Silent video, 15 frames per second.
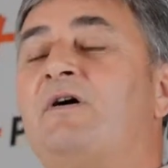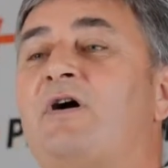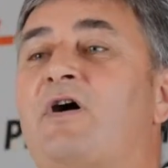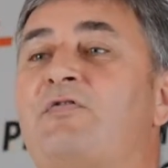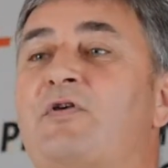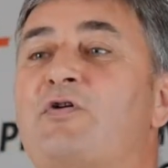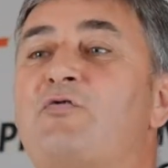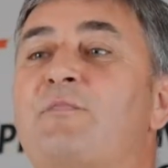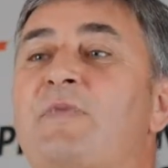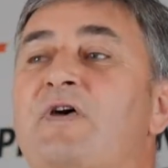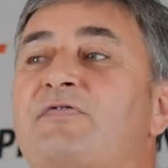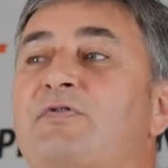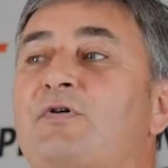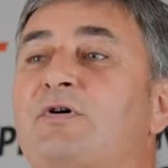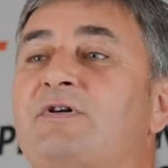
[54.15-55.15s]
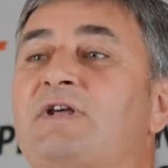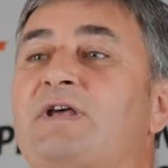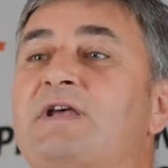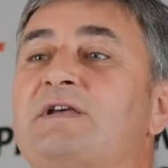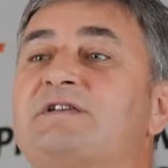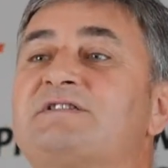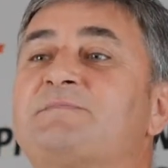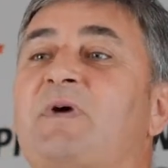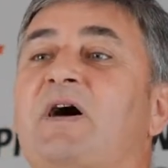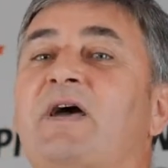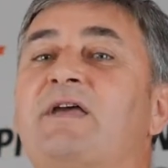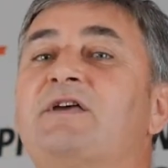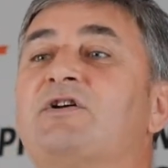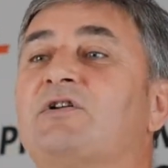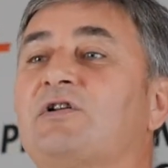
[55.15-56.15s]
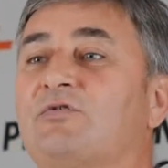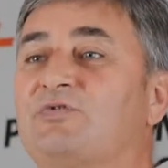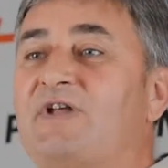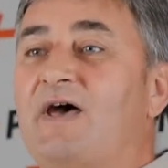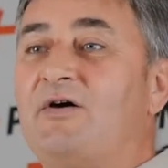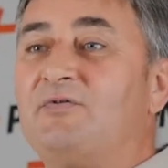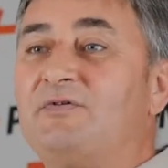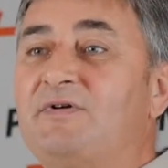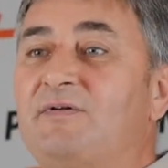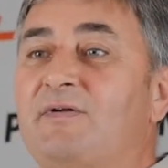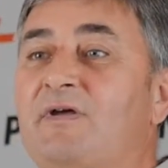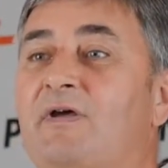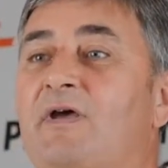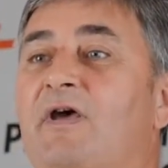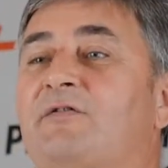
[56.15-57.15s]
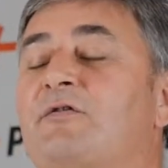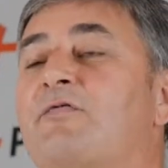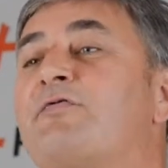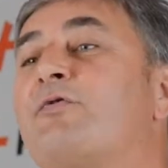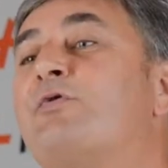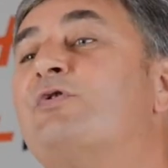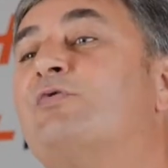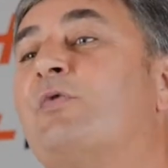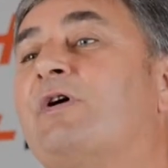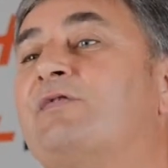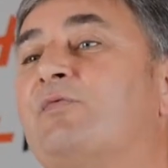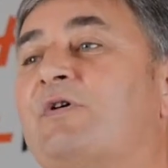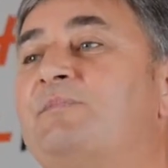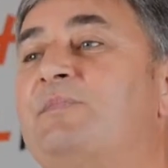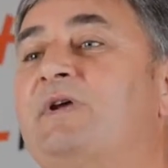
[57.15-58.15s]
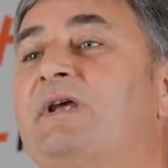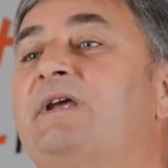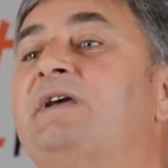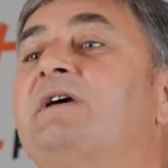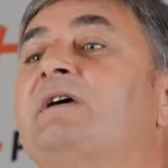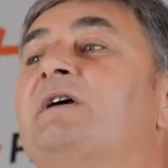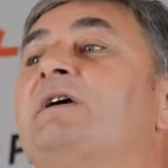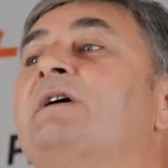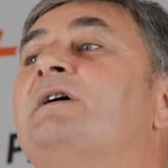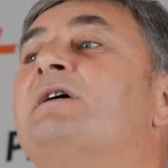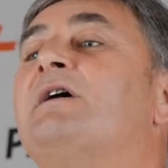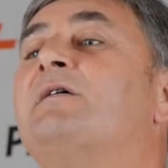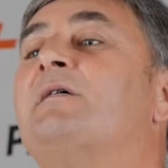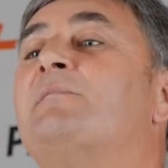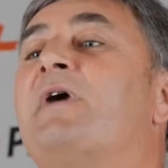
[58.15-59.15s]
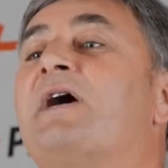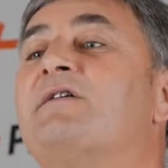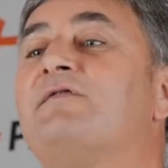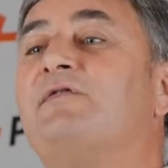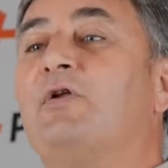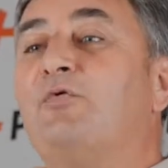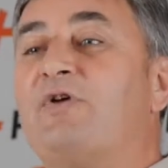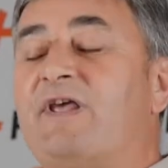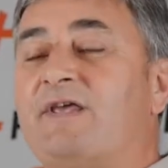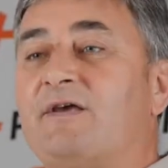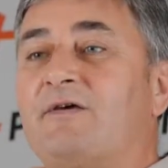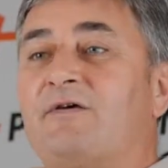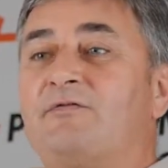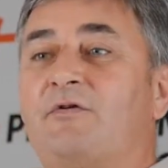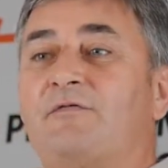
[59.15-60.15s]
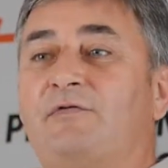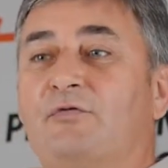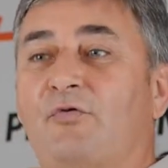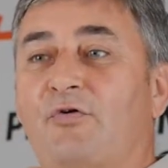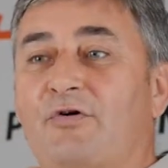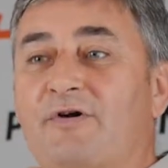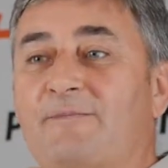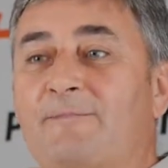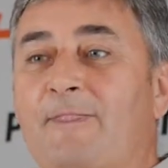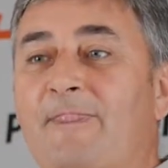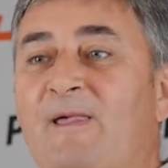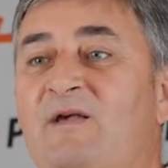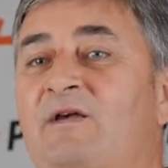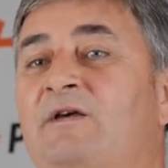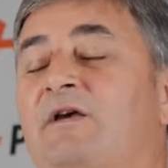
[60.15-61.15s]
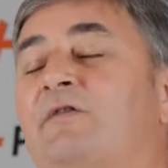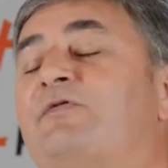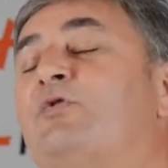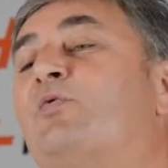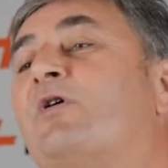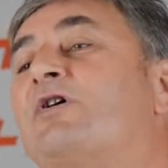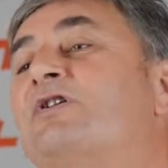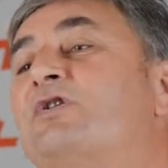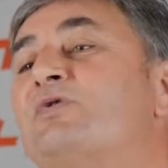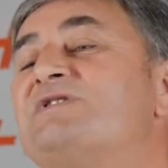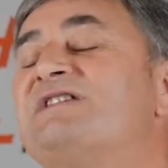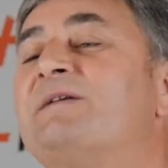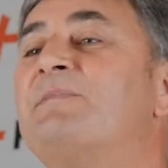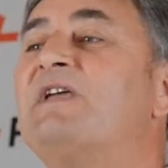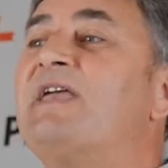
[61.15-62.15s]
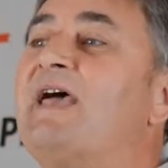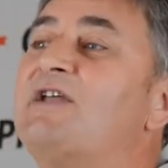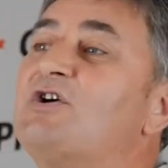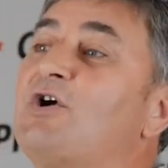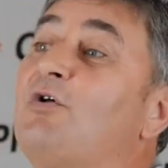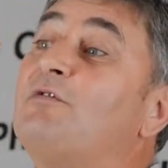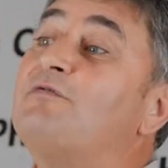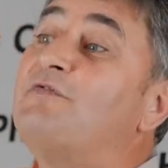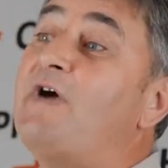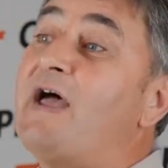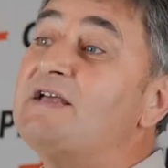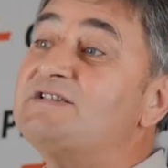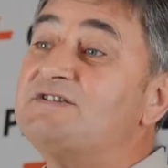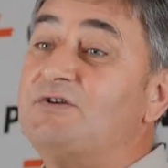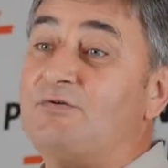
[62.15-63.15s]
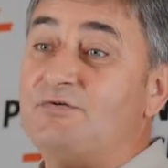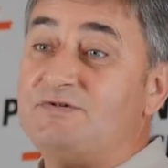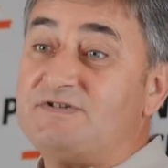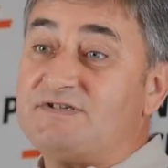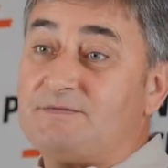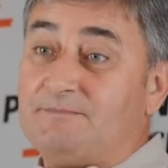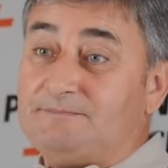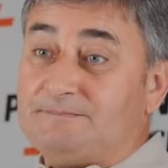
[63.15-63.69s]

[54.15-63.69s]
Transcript: Another method is by glue down, and the third one would be by floating the floor. If you are using mechanical fasteners,